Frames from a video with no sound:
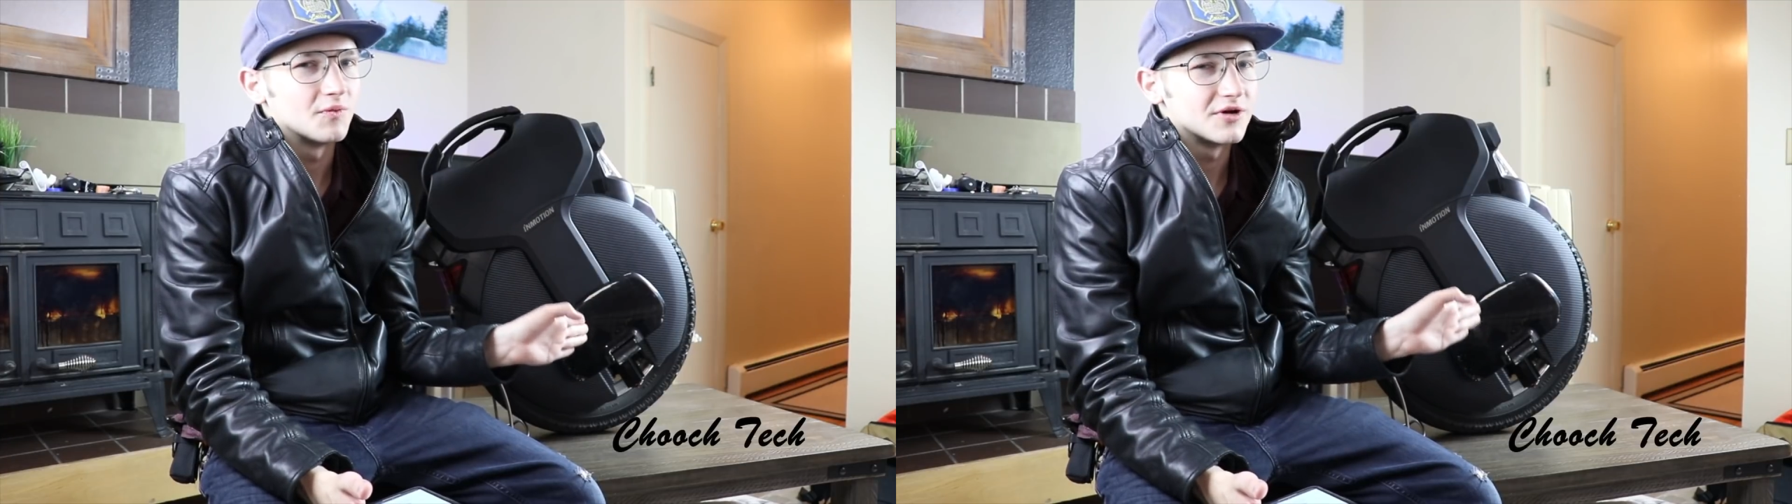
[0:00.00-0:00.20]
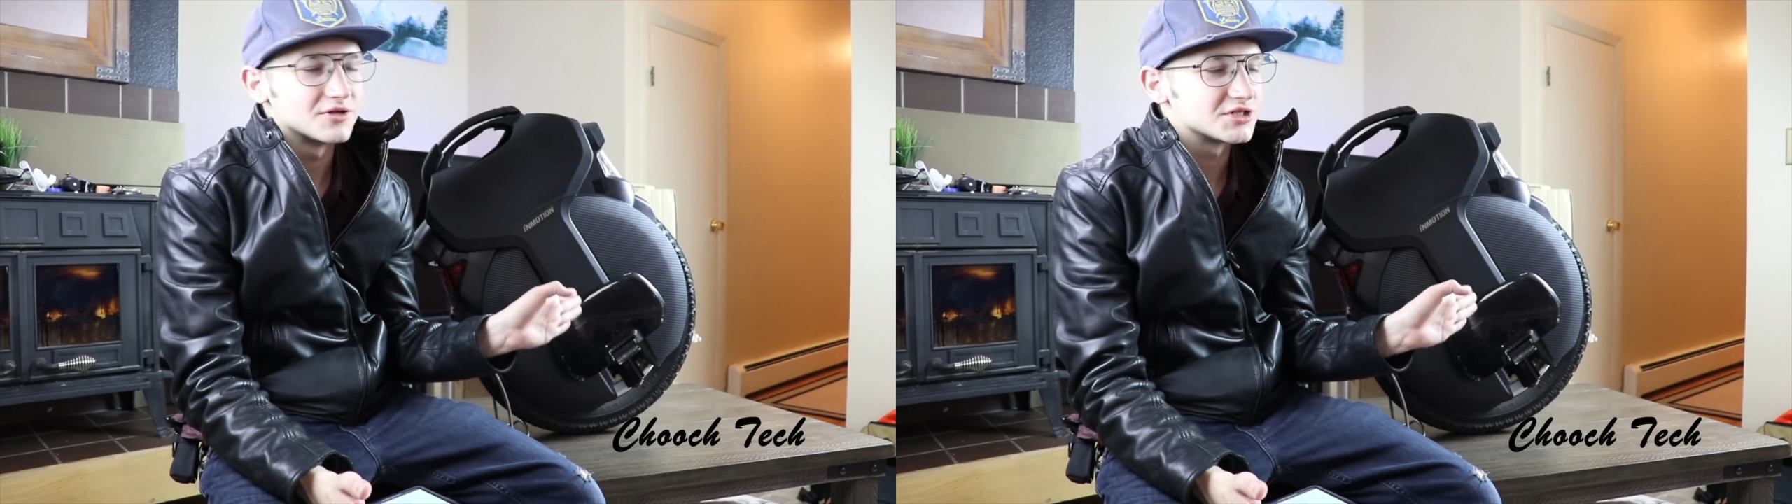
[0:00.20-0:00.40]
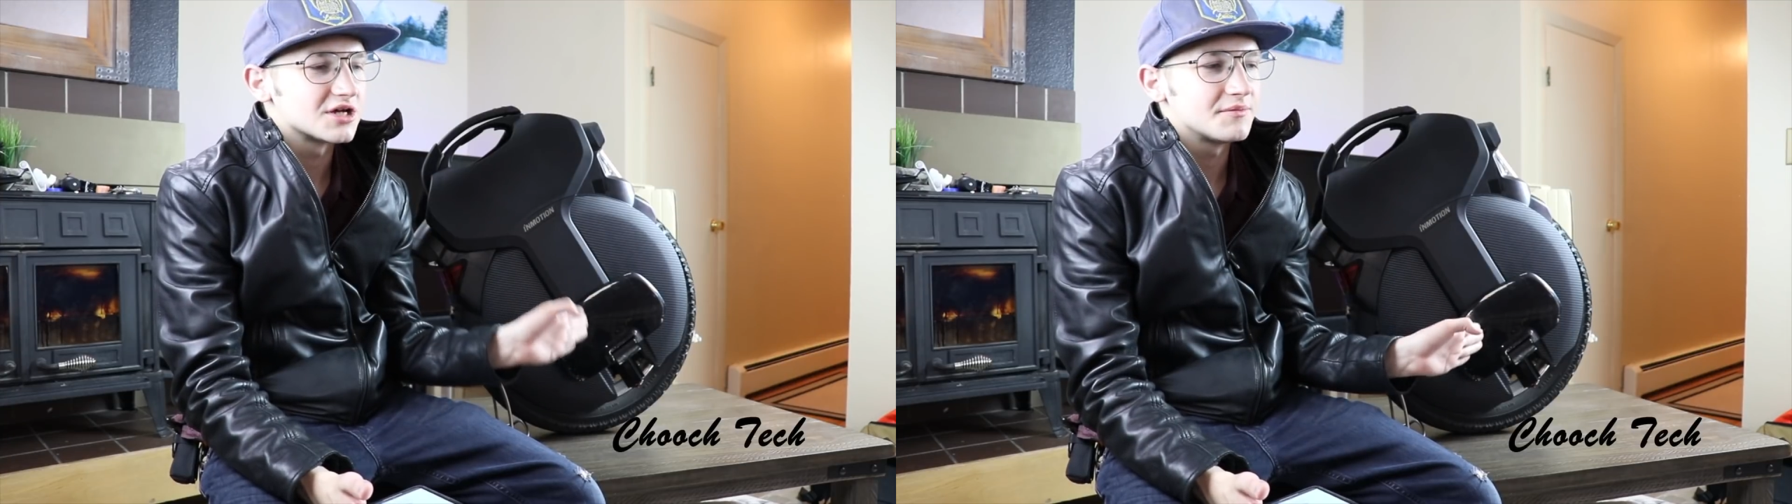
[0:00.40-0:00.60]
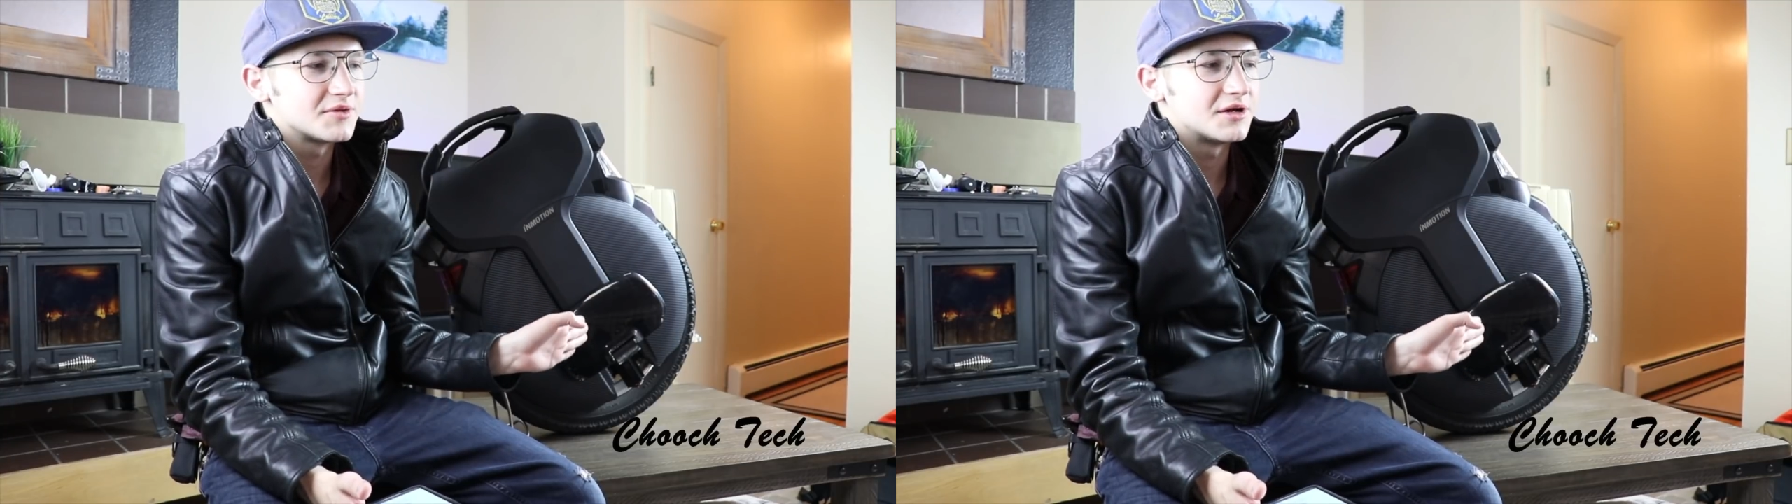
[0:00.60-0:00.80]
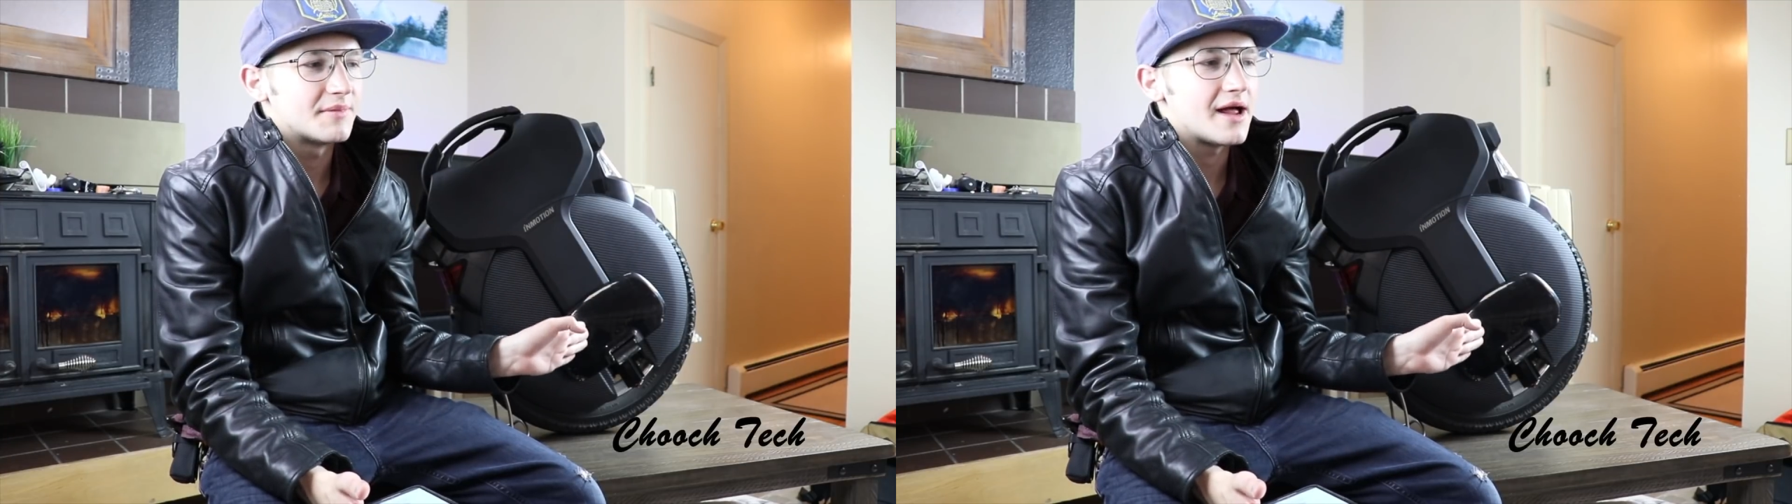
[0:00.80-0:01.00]
there's
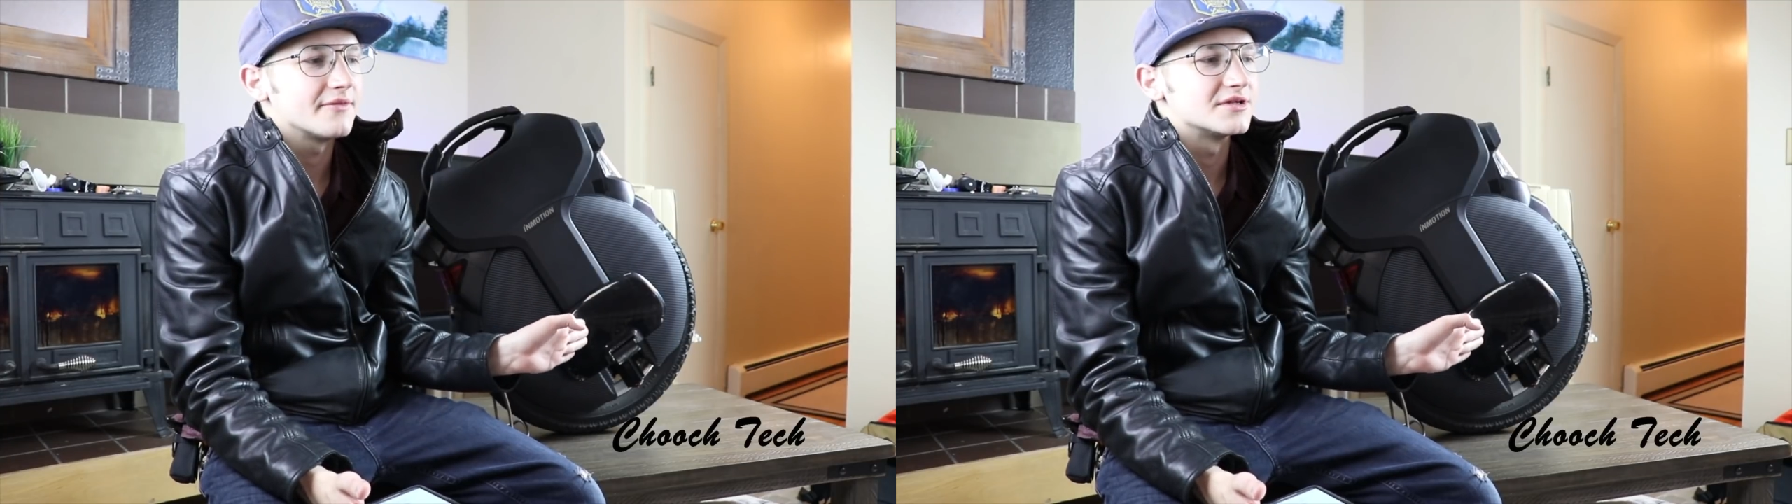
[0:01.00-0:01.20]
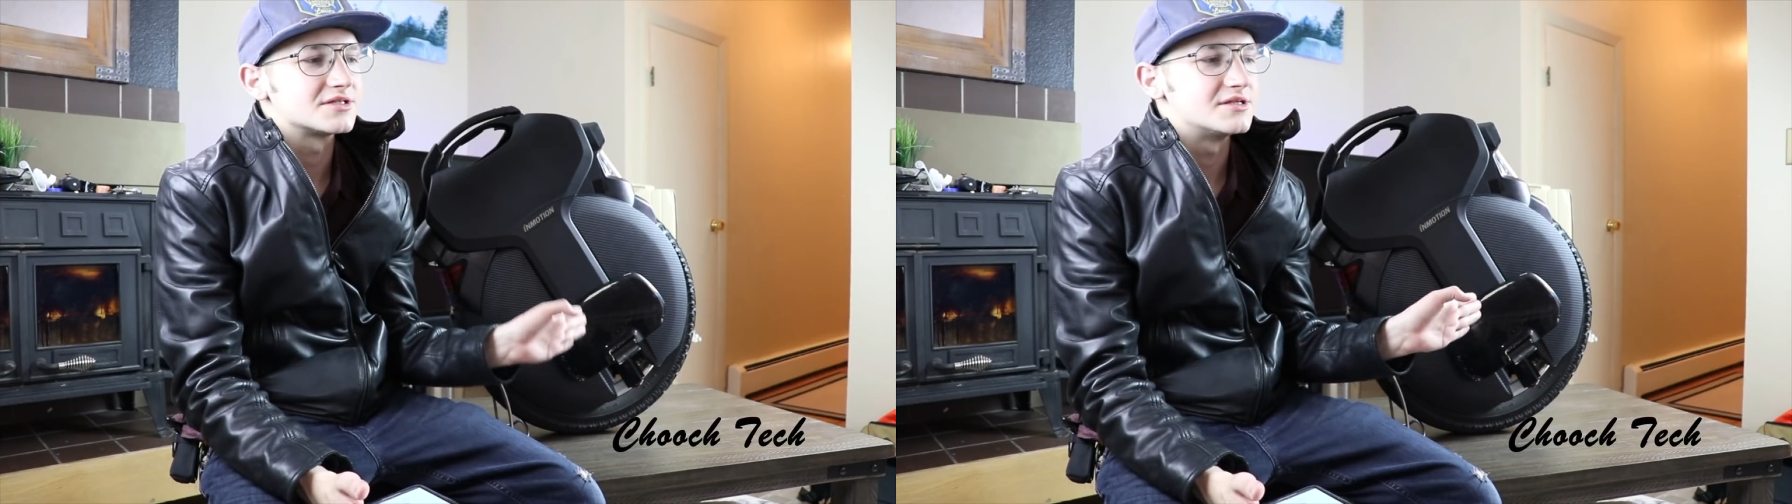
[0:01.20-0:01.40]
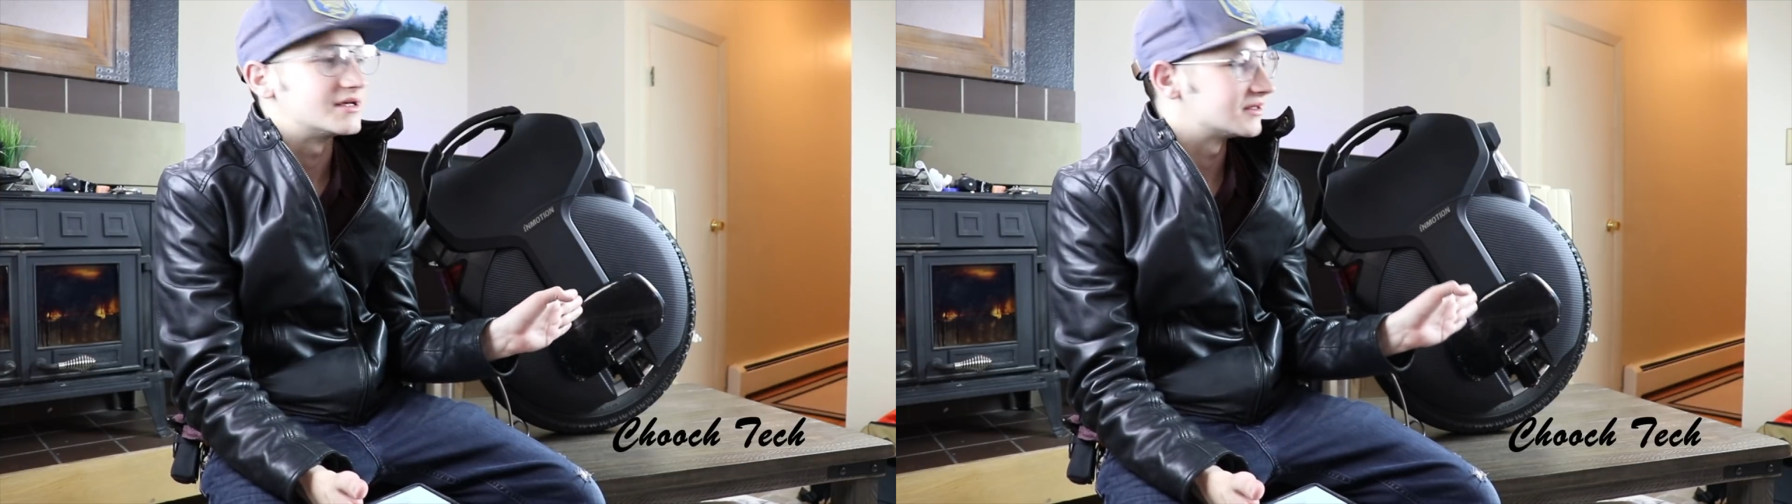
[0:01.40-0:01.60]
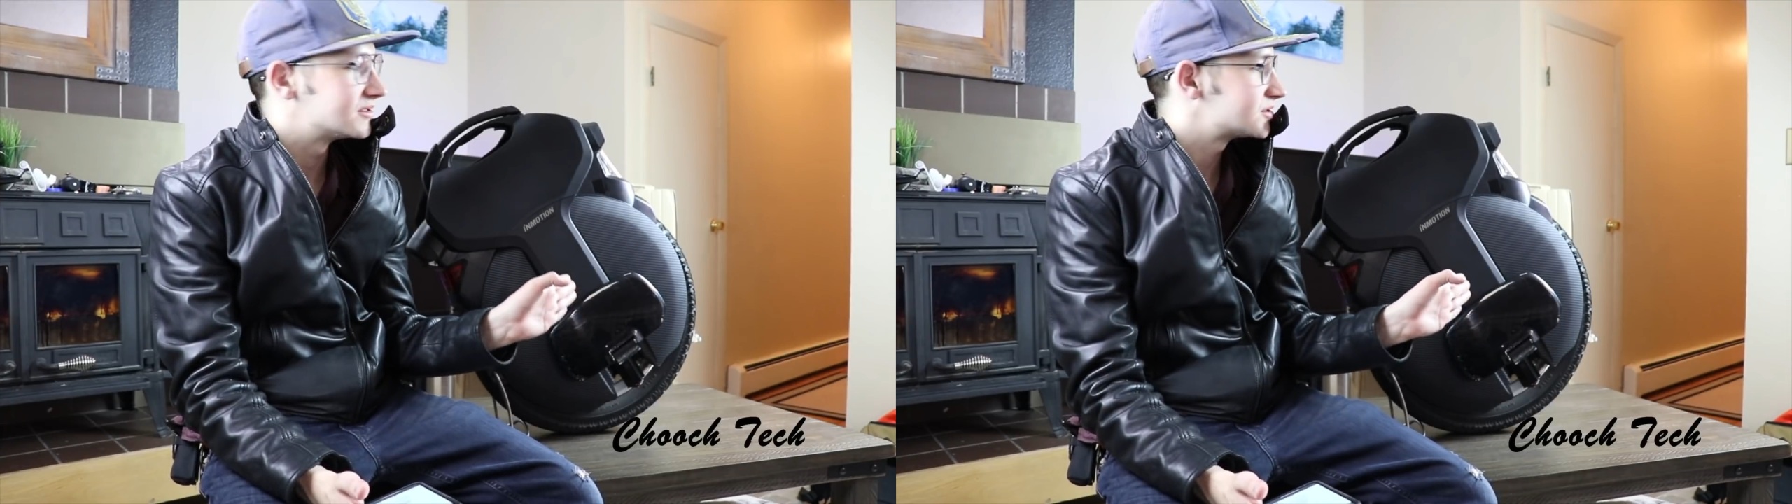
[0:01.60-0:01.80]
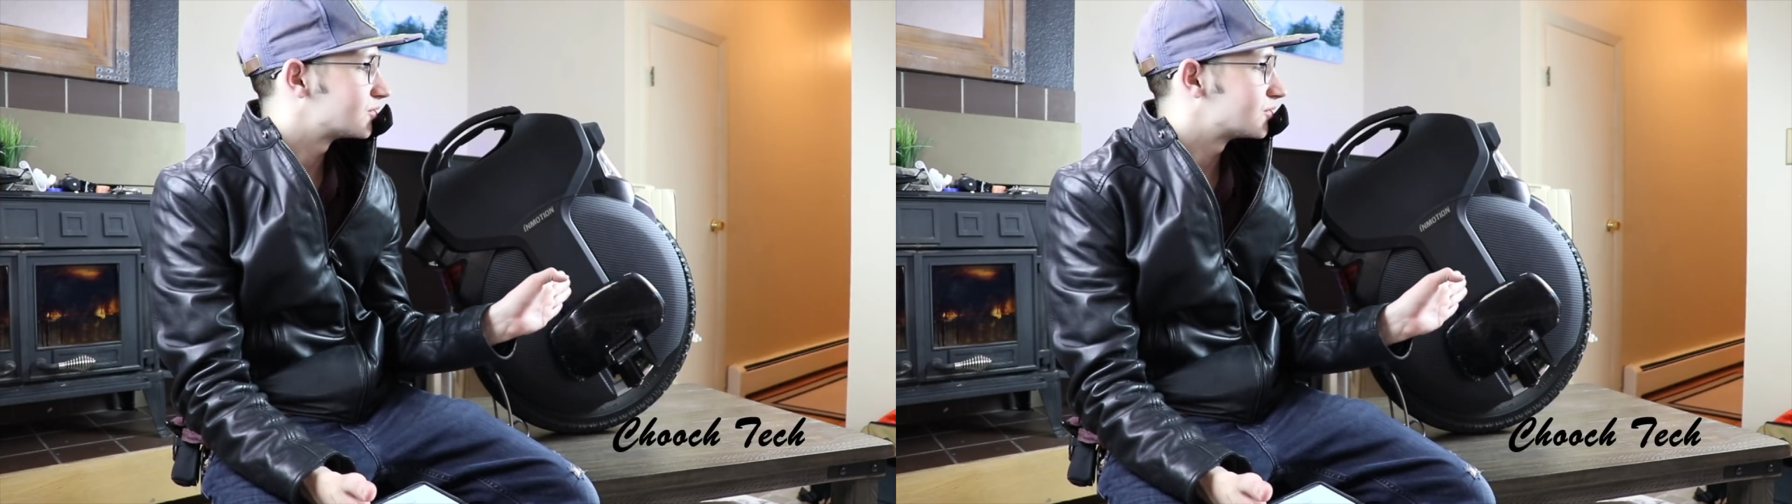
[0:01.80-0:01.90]
something about this thing. Just the